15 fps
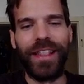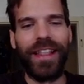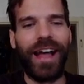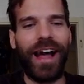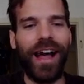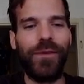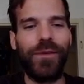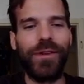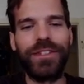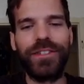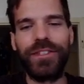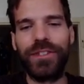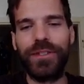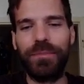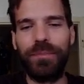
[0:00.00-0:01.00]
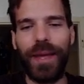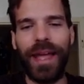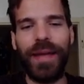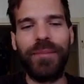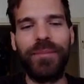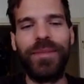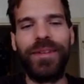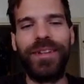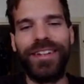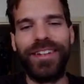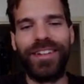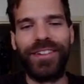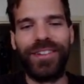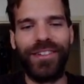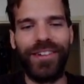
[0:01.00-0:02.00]
I wanna spam
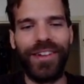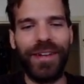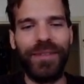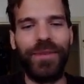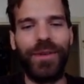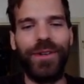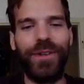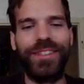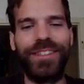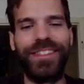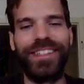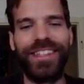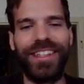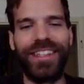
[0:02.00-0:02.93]
rainbows.